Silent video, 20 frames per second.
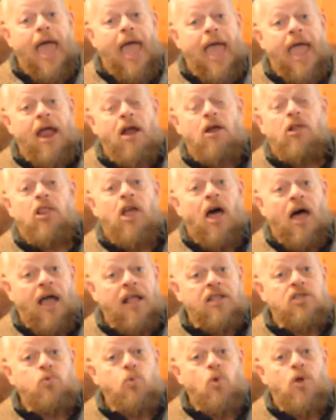
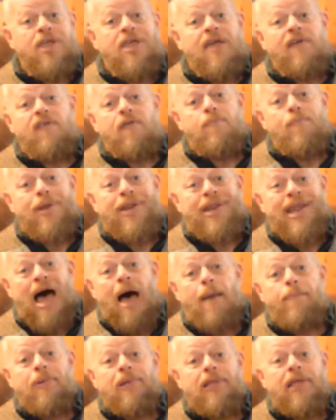airlines were given
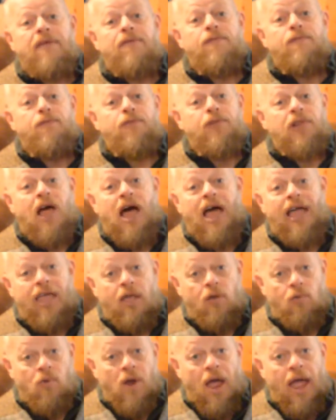monopoly
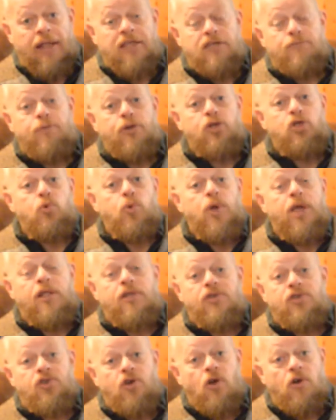flying rights between
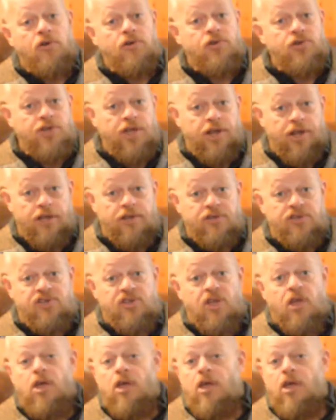certain cities.